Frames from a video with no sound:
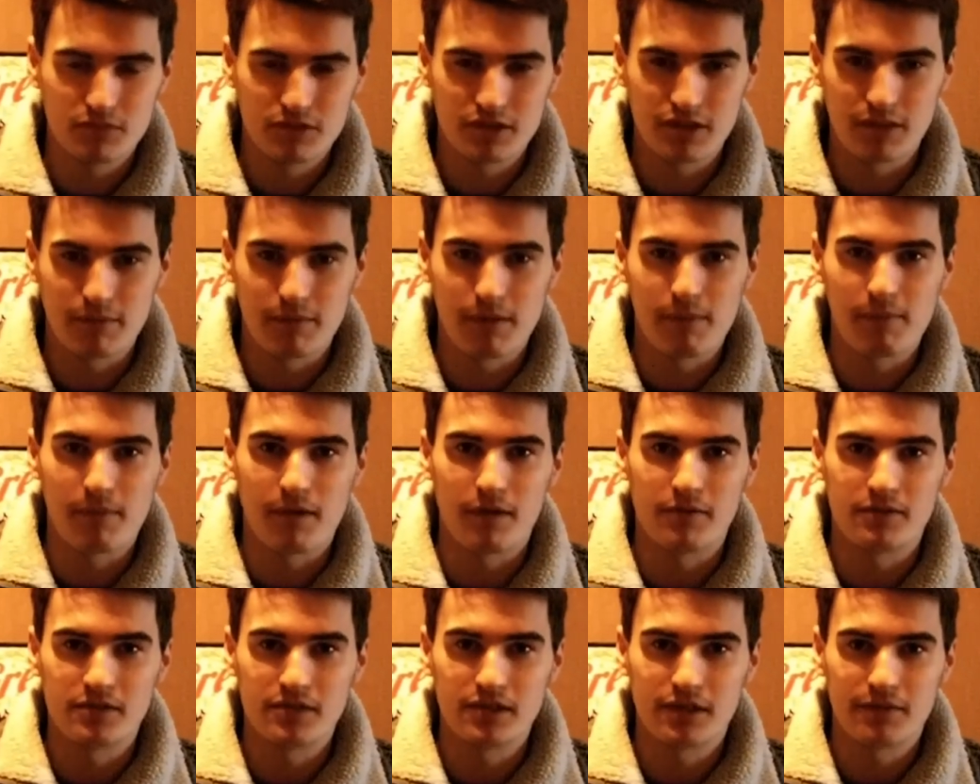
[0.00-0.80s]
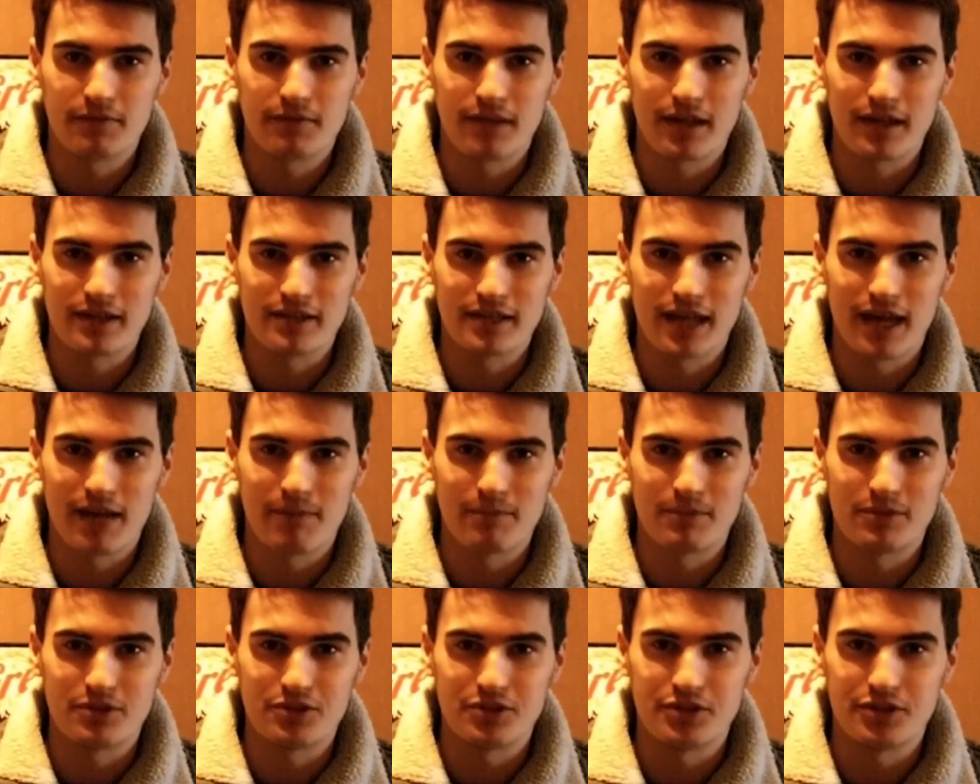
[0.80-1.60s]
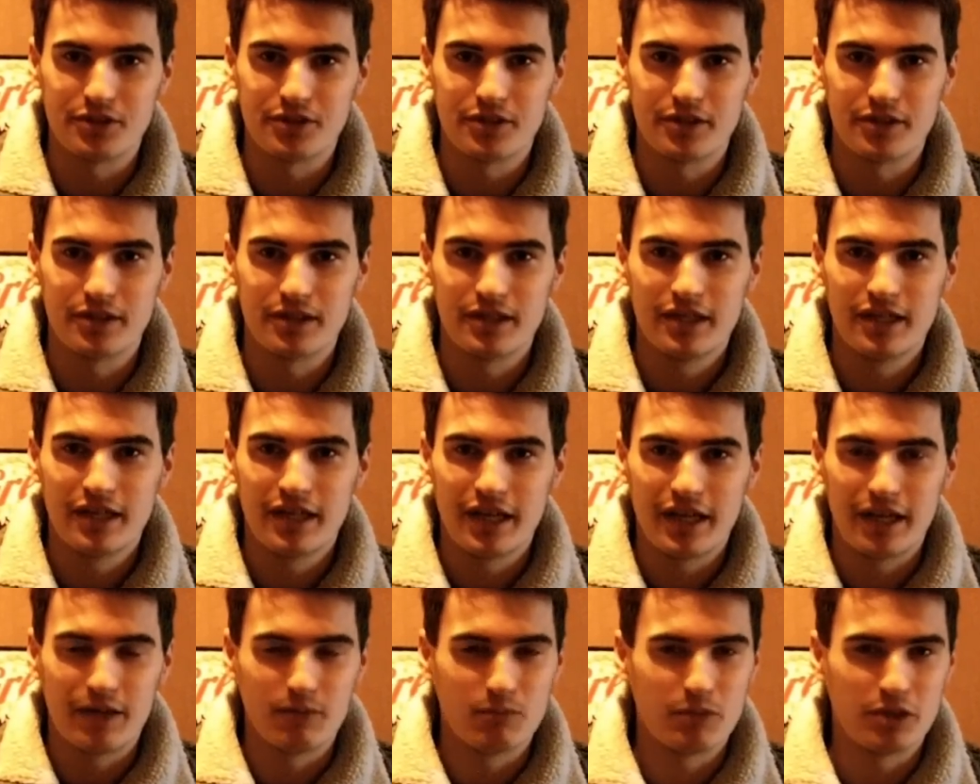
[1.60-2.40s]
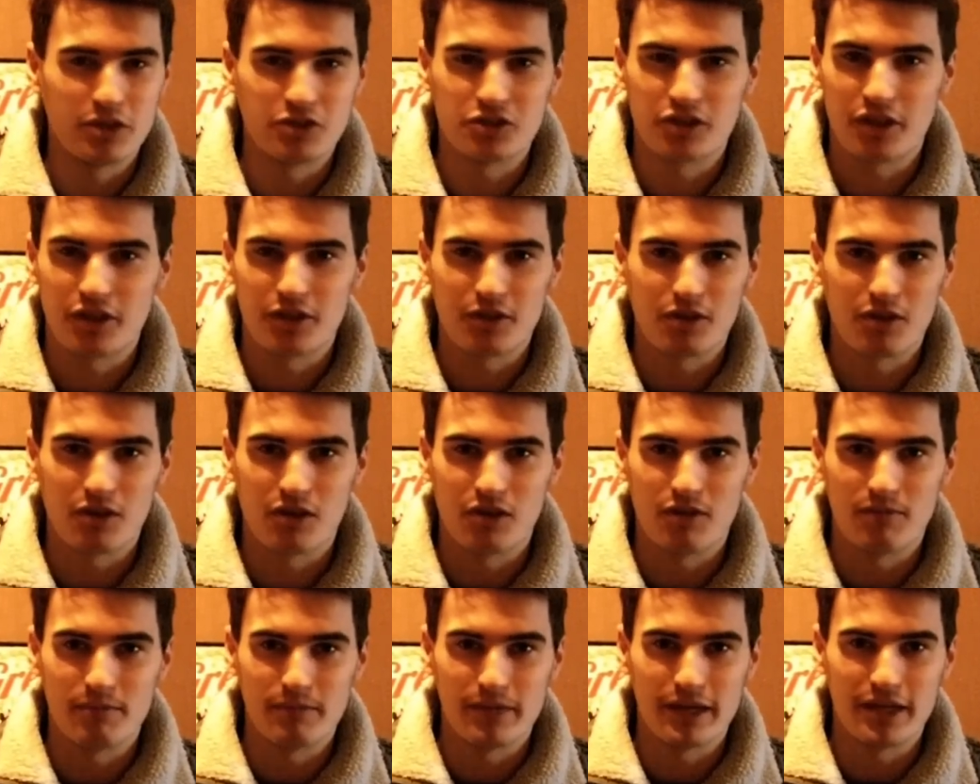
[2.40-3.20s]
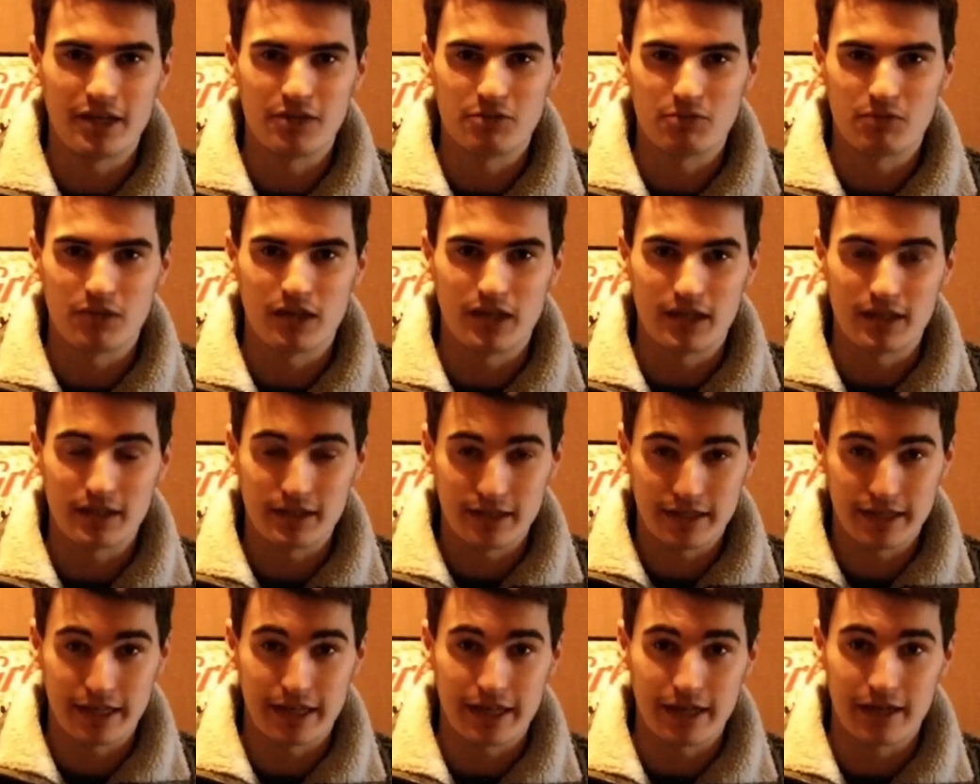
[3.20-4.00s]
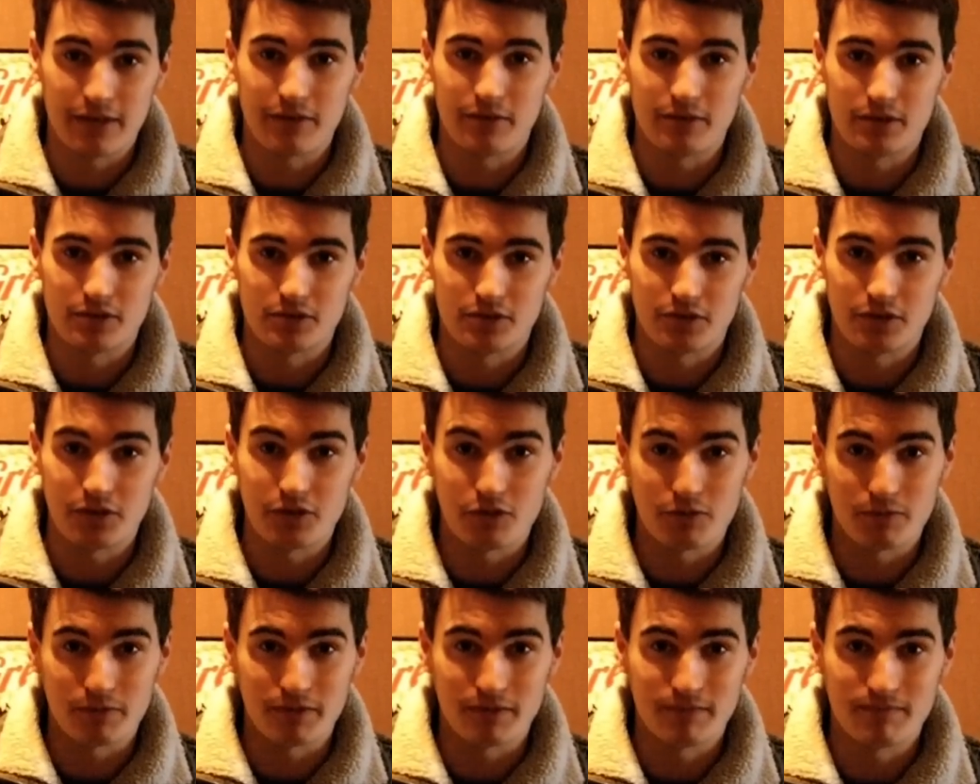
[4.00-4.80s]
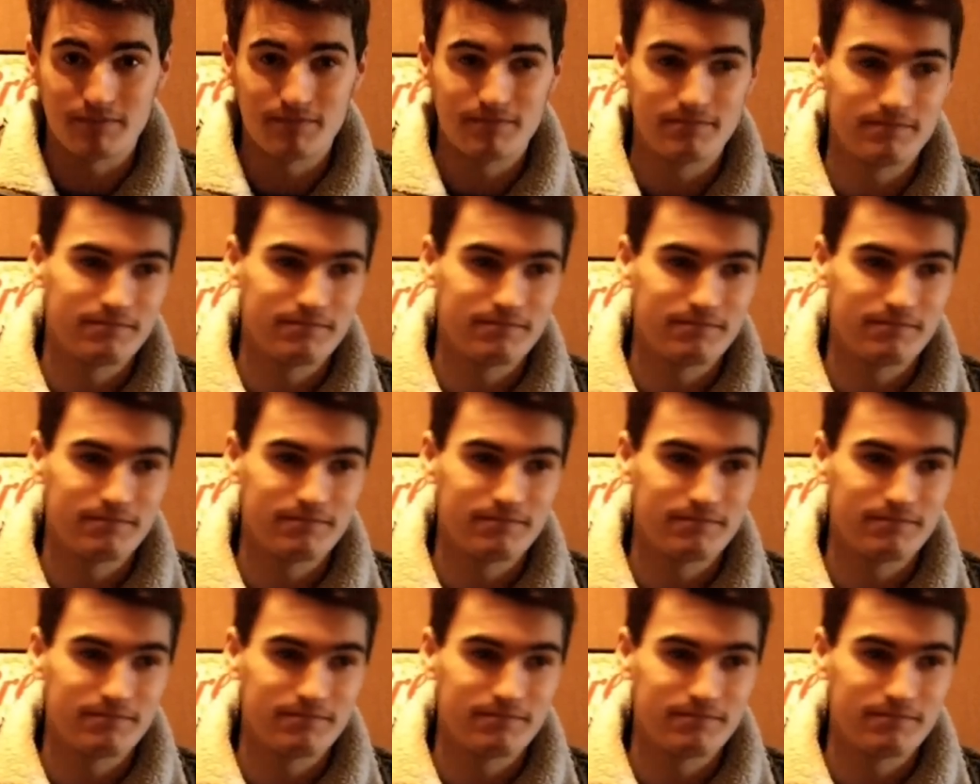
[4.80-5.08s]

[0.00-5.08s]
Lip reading: sum up of stuff that has happened here in which I thought may as well get it out into the open.